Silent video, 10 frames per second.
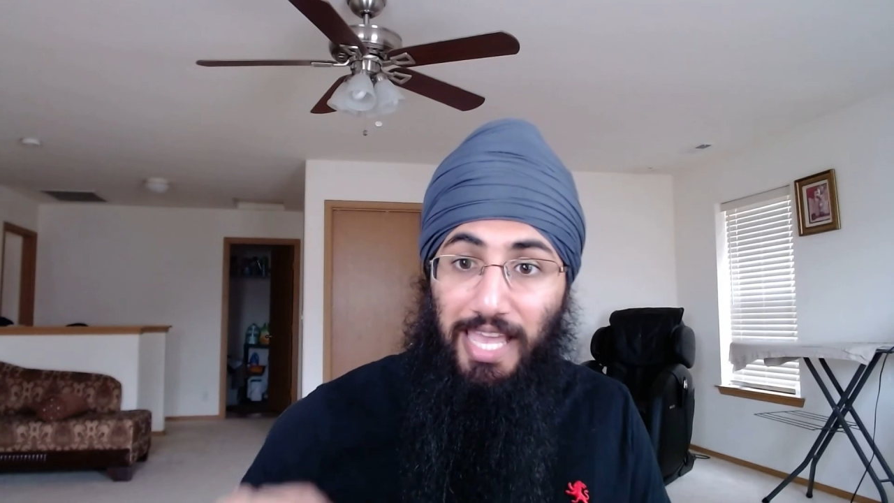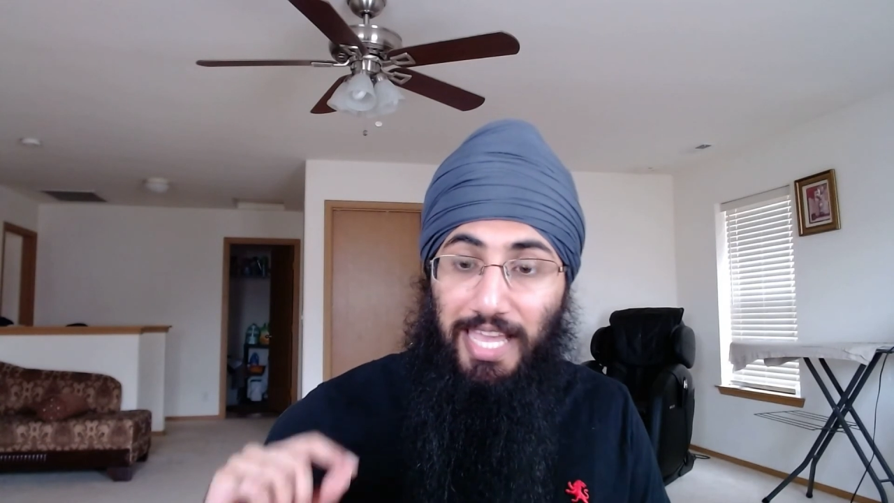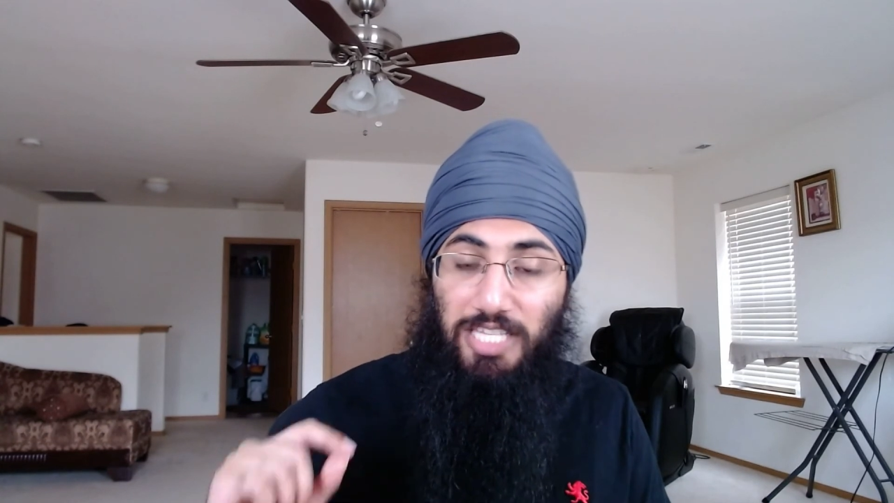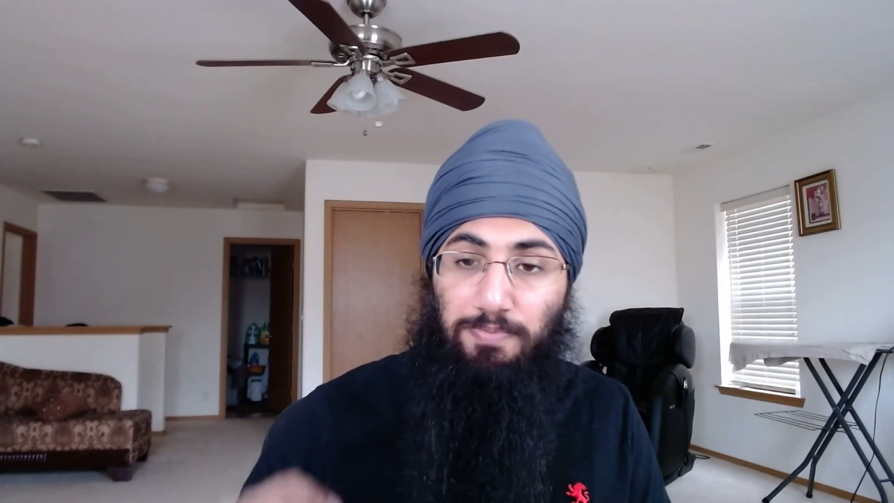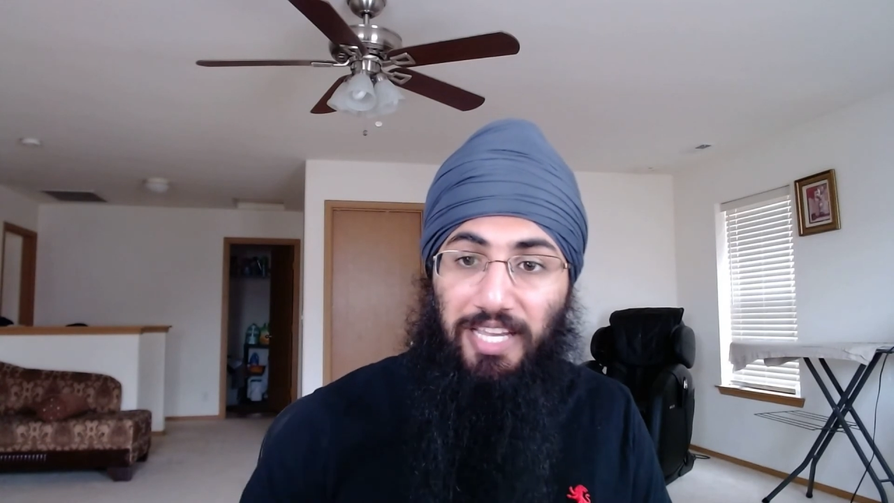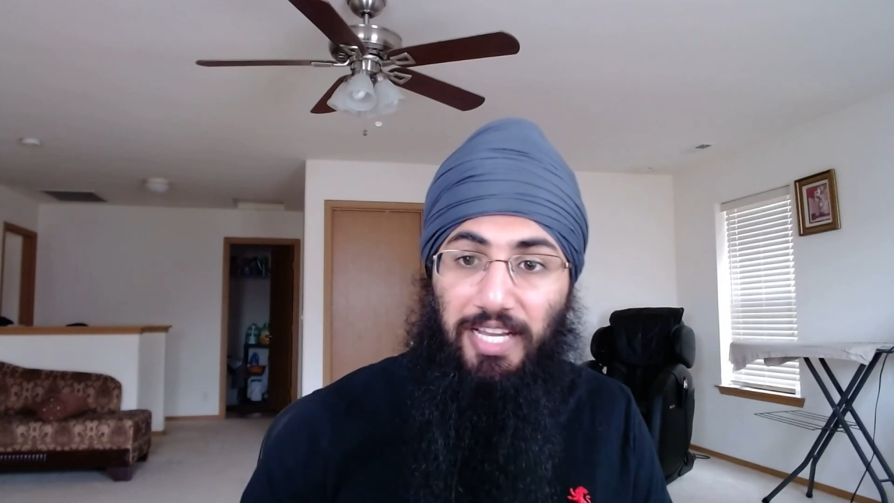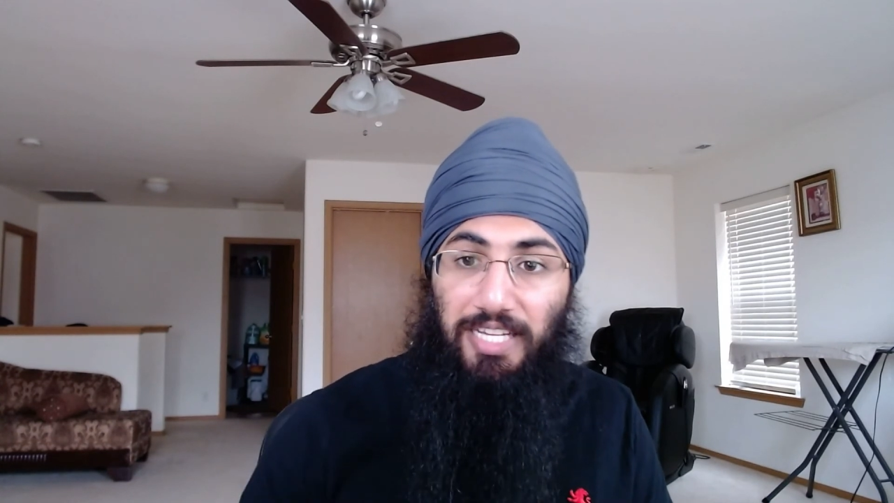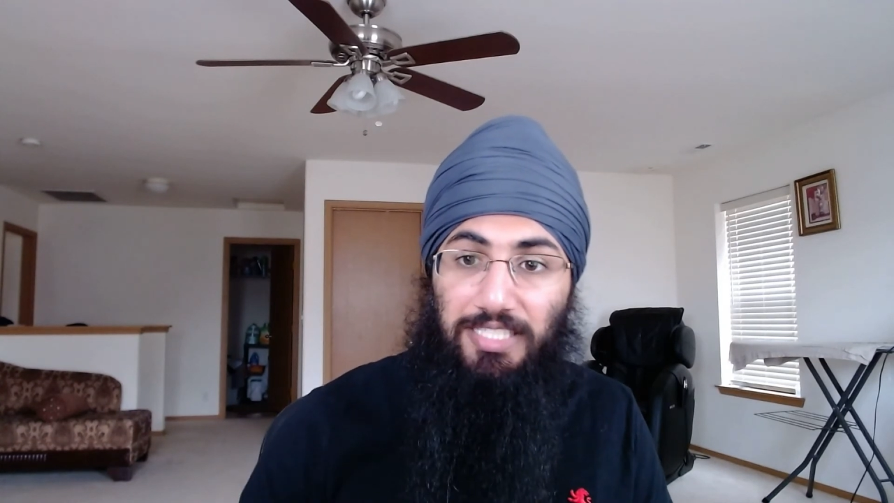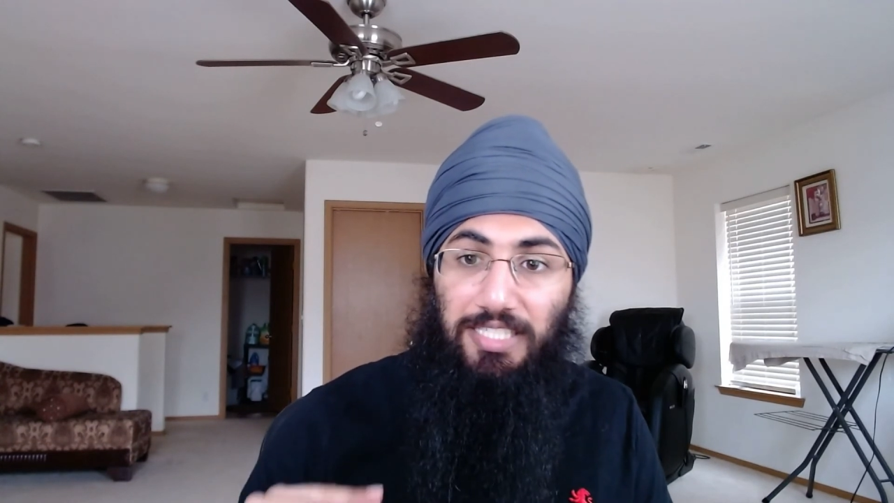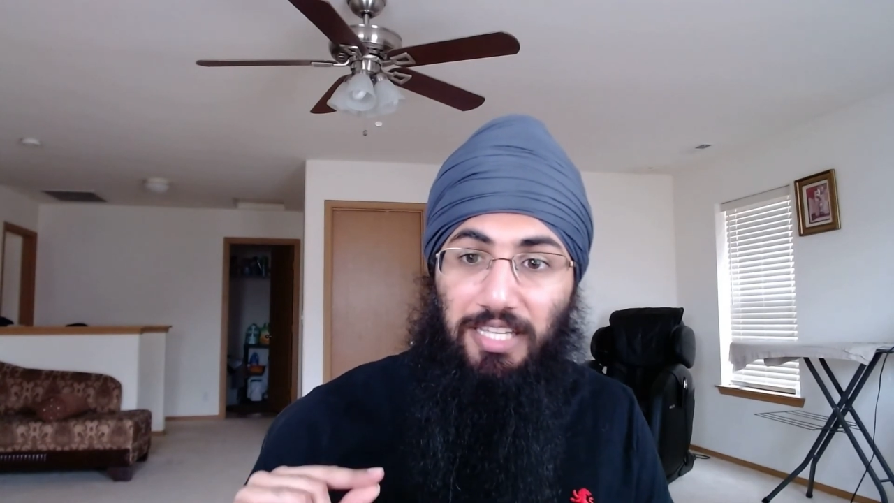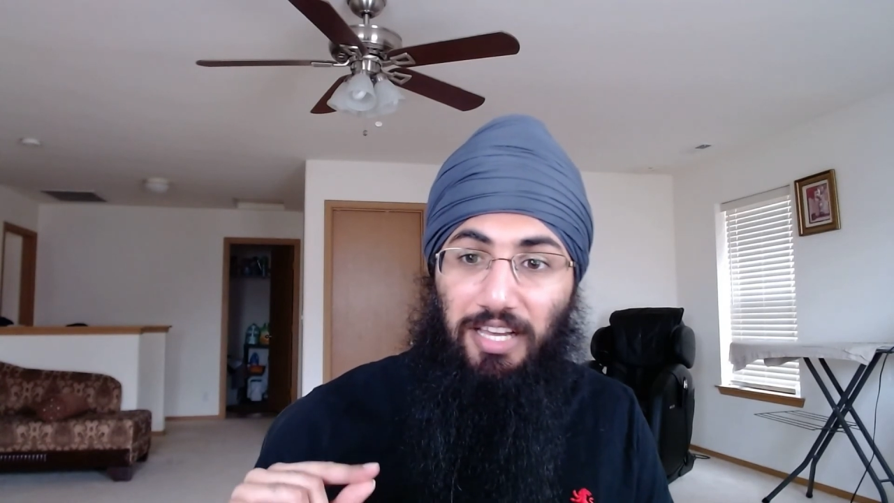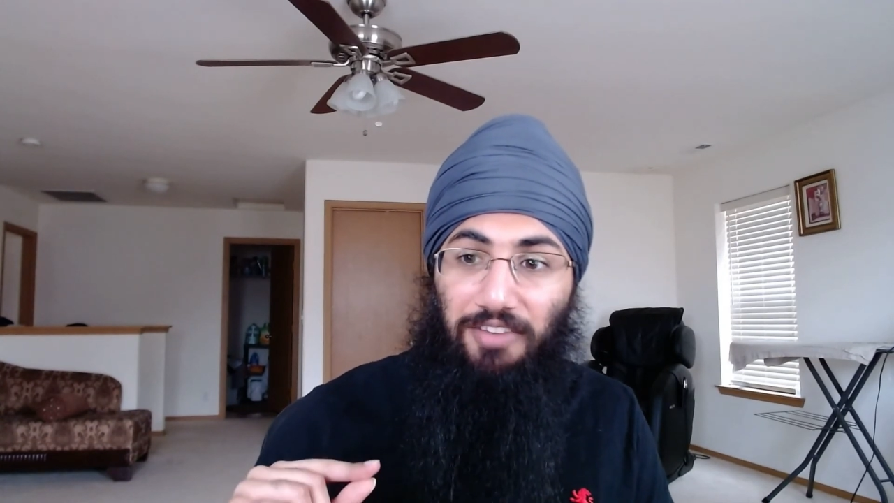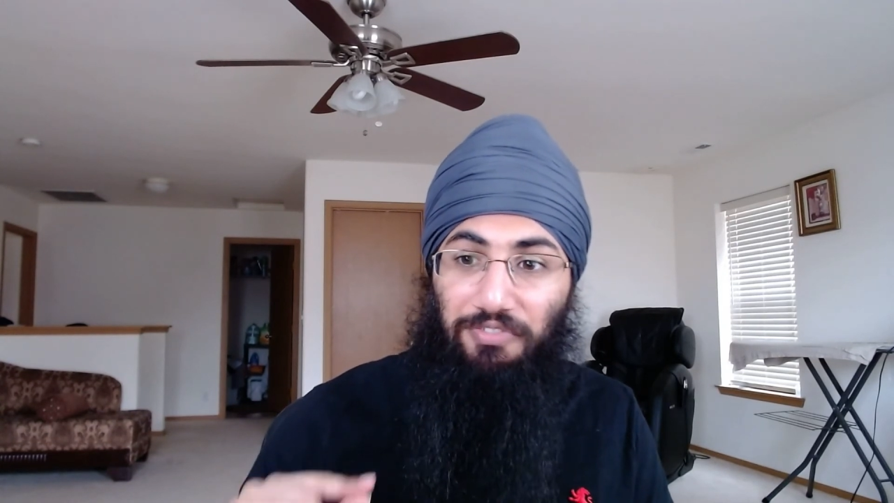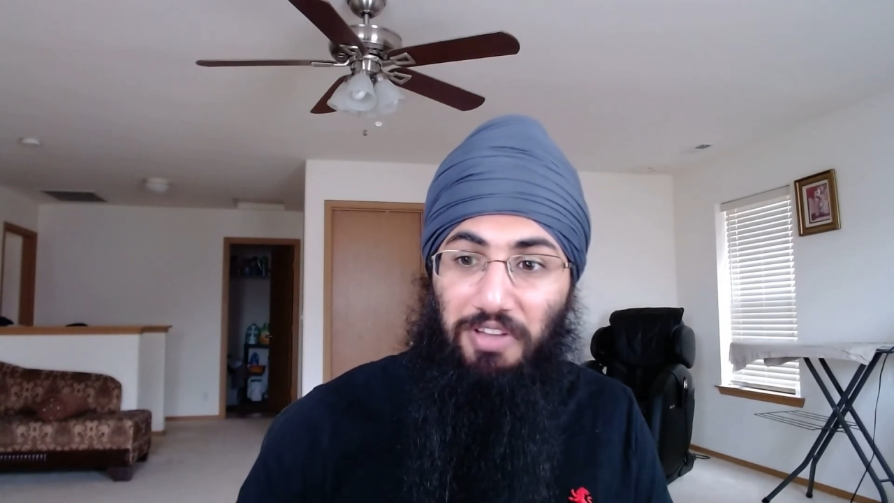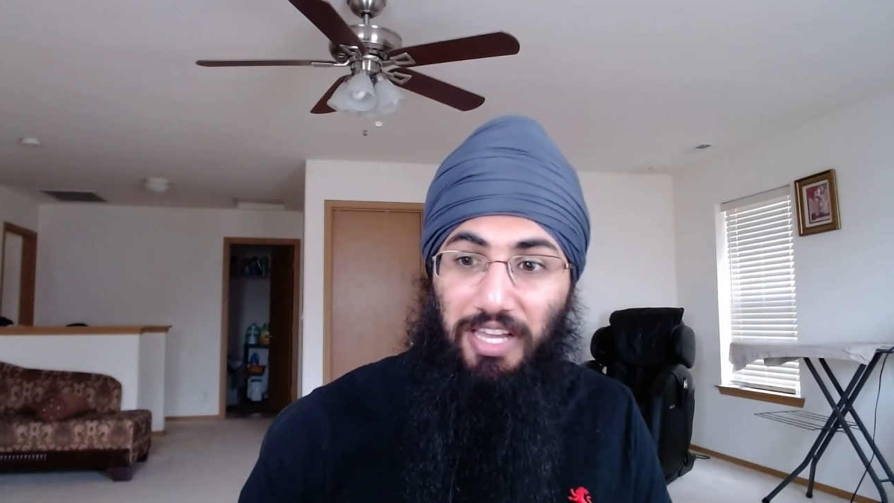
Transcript: is because of